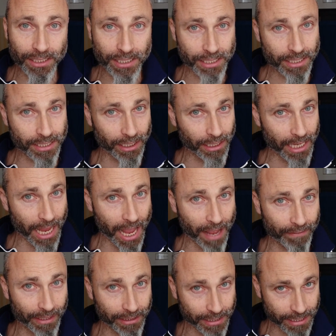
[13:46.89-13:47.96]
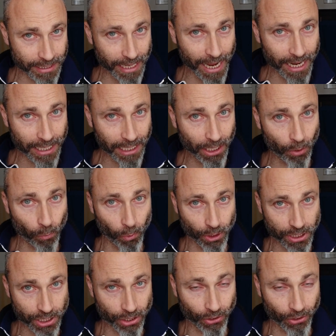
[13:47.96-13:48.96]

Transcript: necessarily have understanding of what's